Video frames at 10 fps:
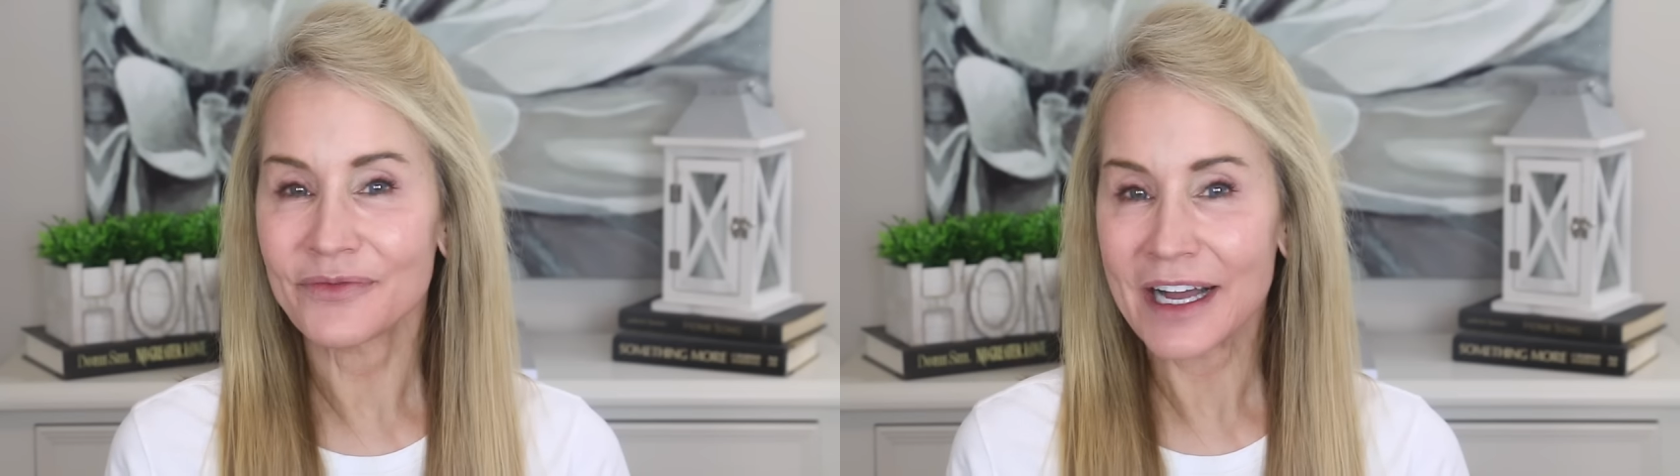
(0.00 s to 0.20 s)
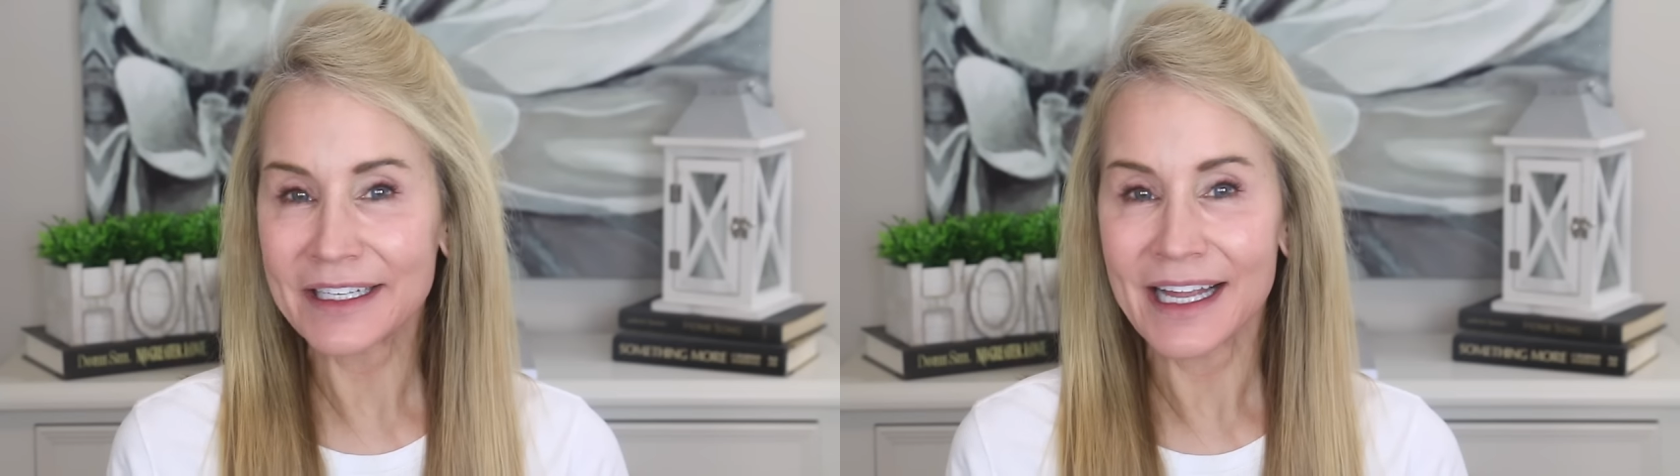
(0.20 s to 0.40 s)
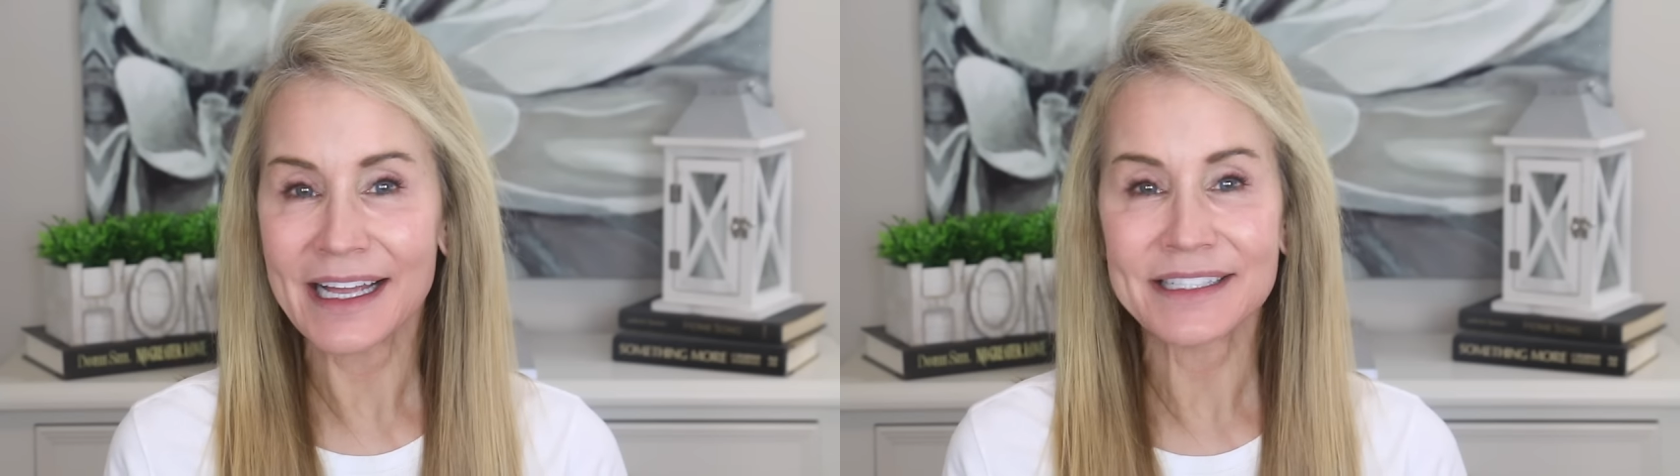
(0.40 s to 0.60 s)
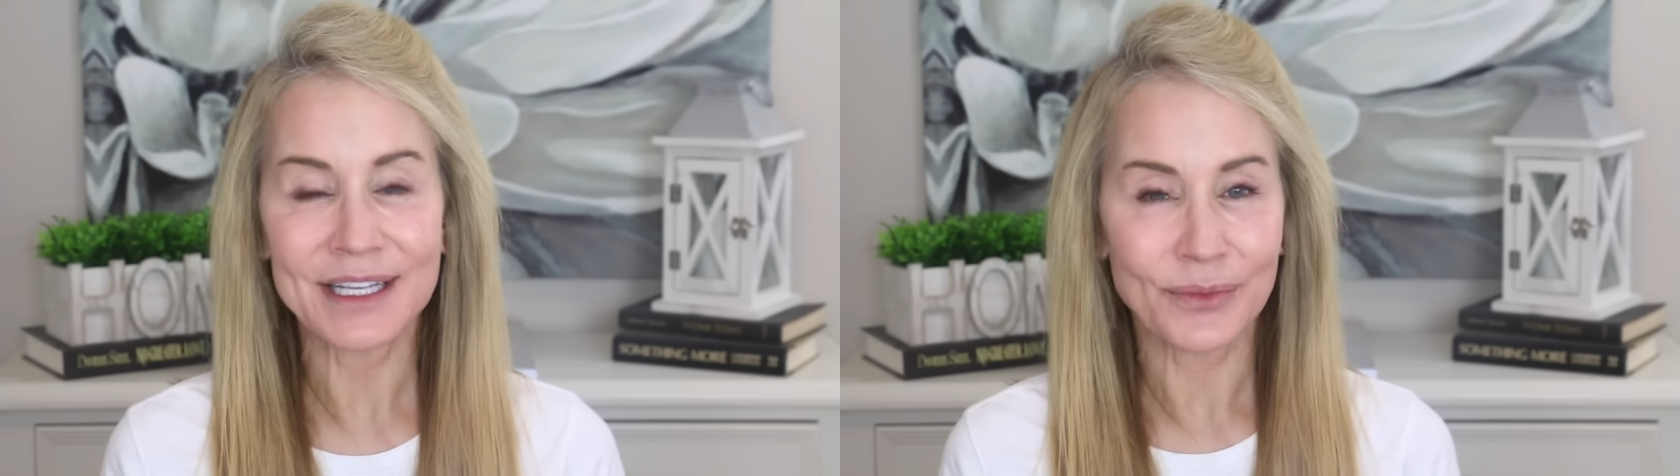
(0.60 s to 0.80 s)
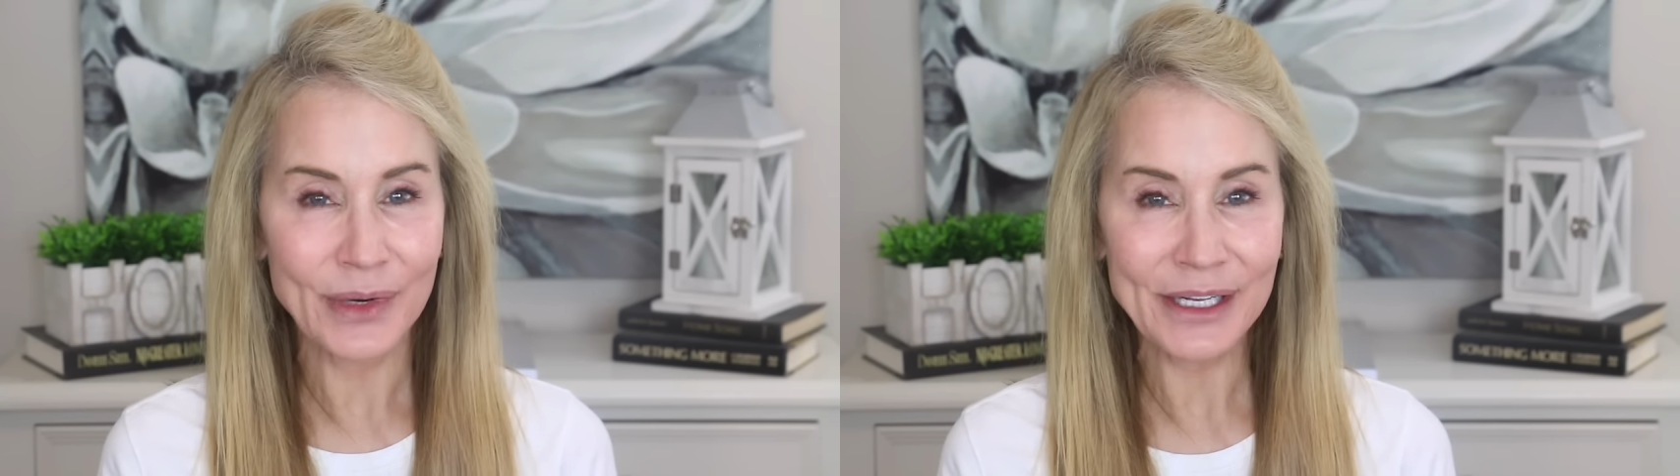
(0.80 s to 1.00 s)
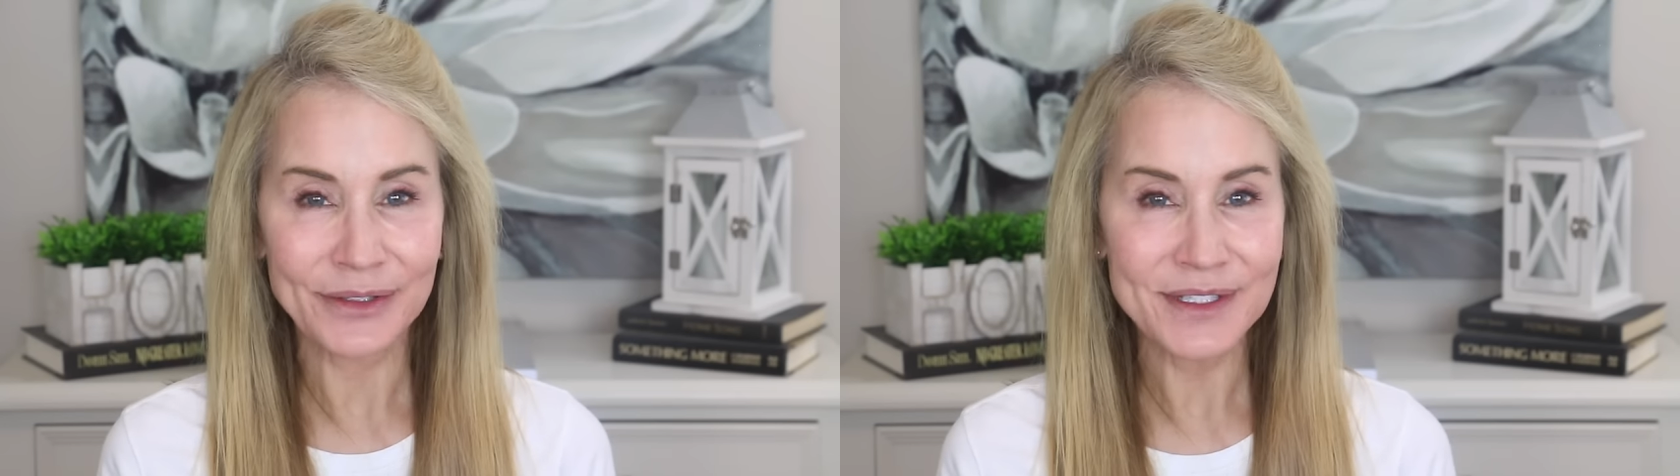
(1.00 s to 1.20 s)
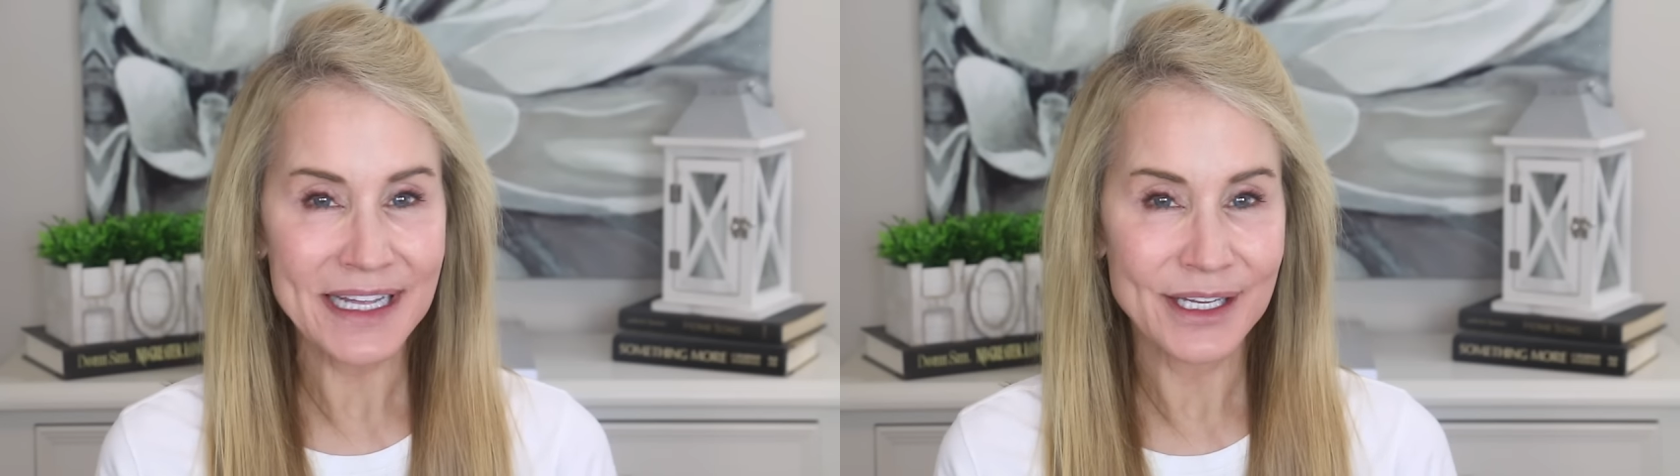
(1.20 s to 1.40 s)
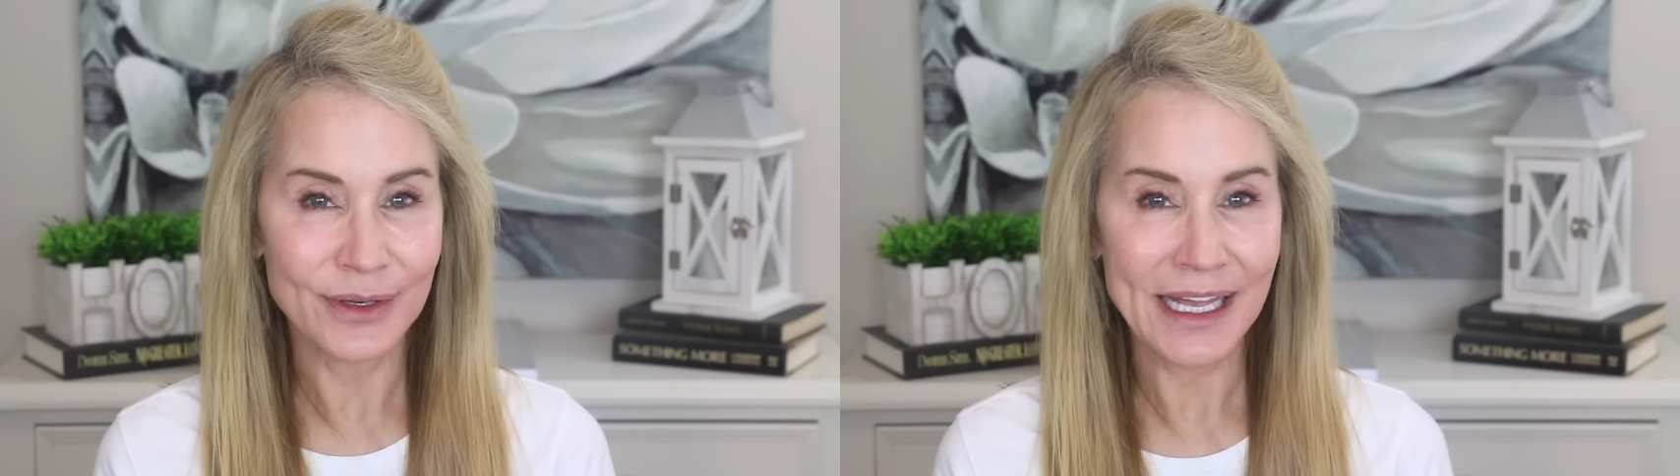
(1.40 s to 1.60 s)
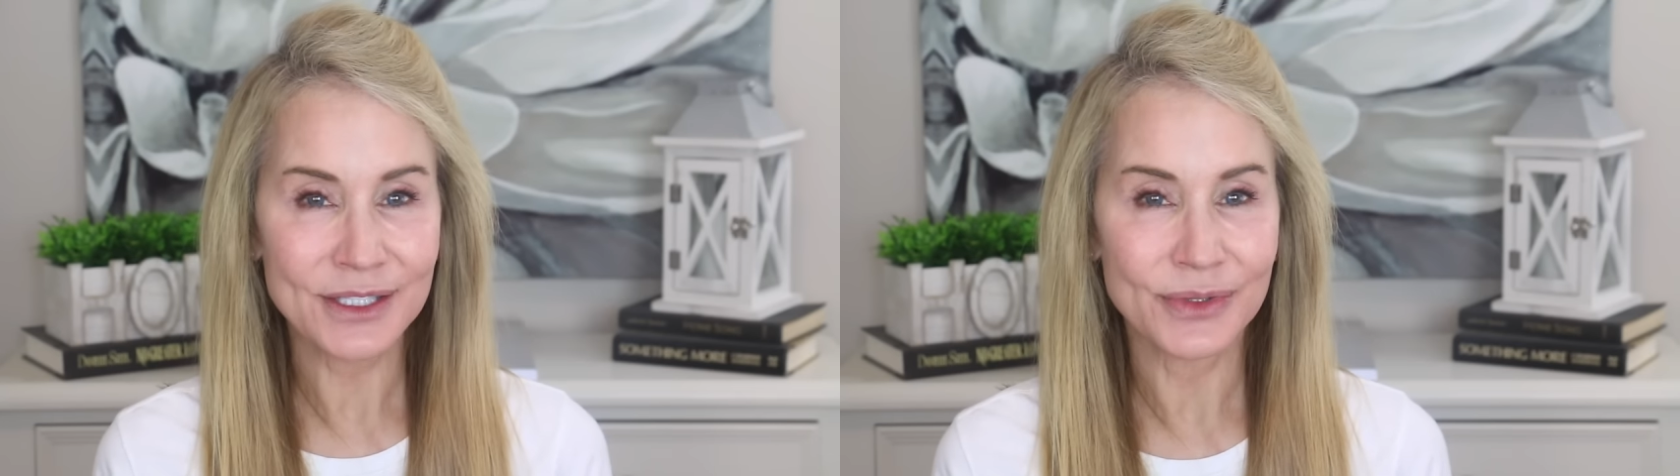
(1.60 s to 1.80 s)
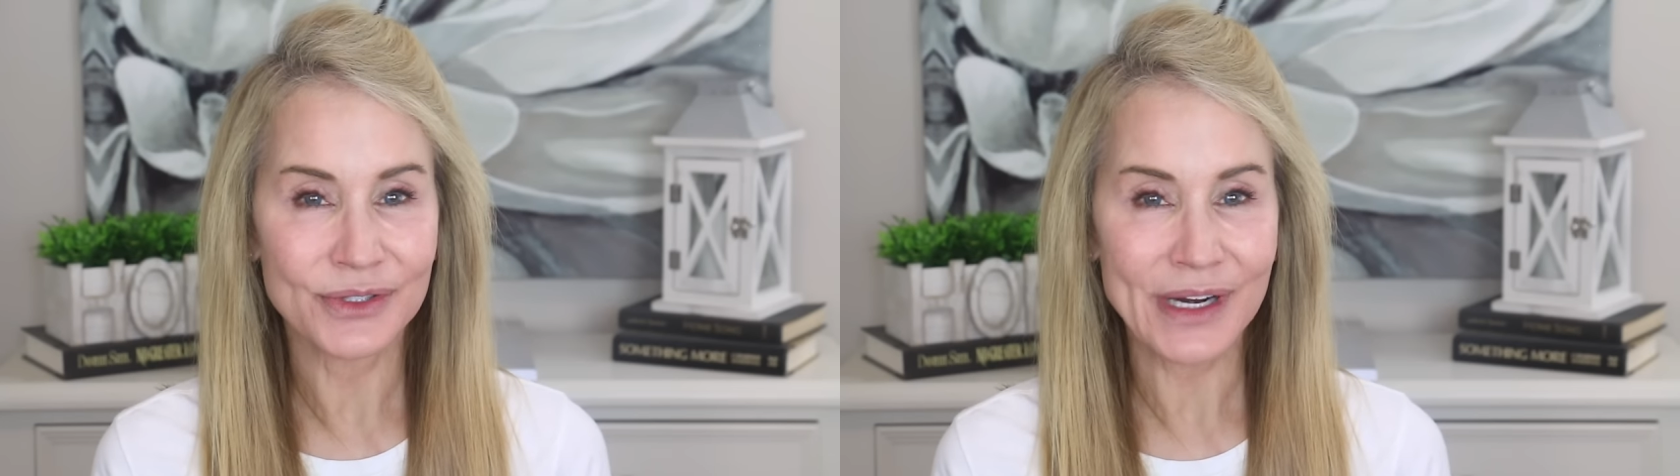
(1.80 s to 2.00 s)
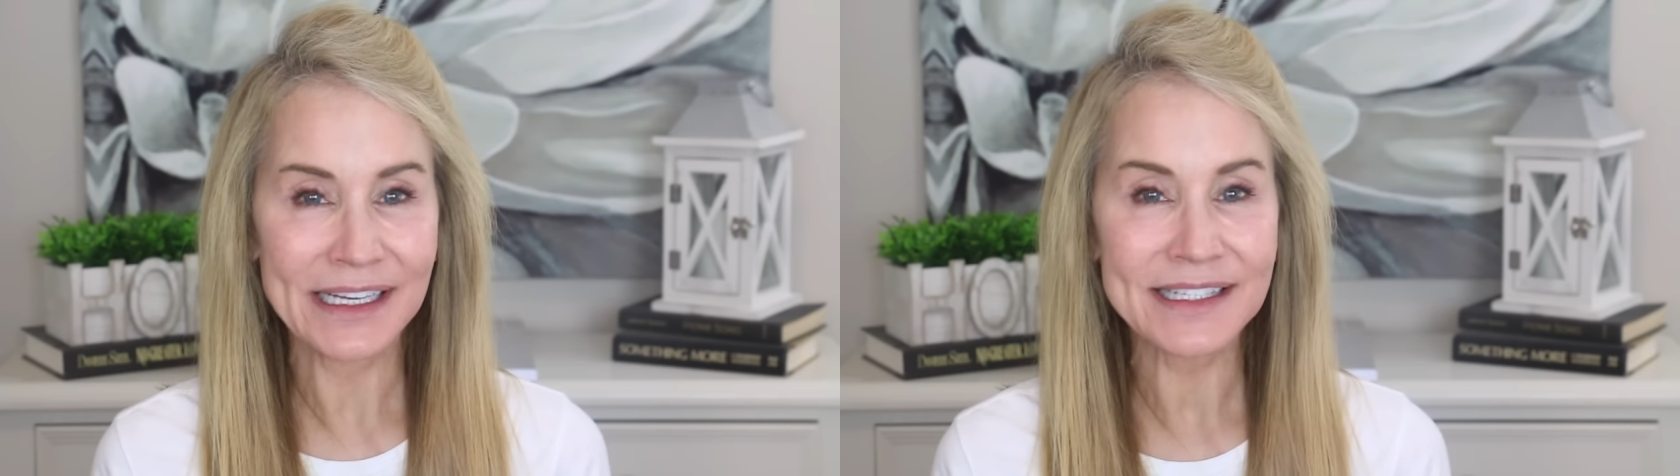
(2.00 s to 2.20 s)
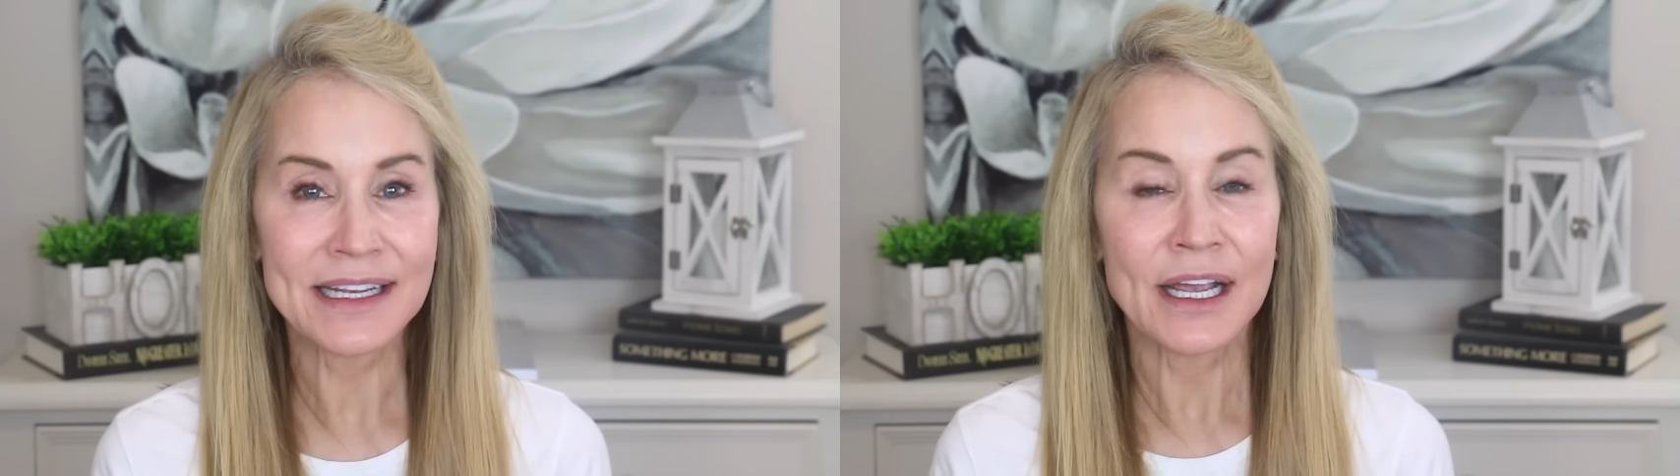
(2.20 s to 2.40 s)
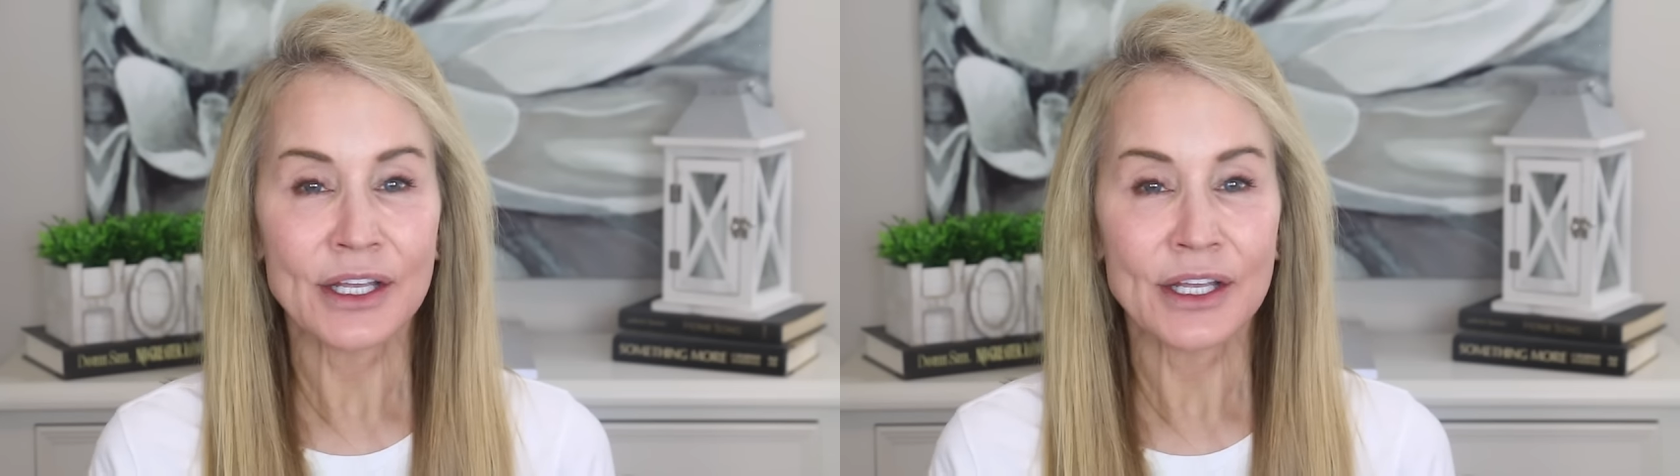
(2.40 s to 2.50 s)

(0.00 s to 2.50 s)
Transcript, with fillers: fine lines and wrinkles that you'd like to address,